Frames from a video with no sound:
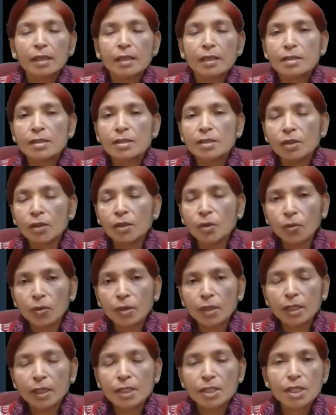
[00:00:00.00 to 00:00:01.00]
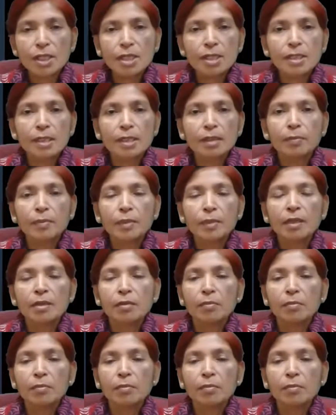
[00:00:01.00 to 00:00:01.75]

is no relationship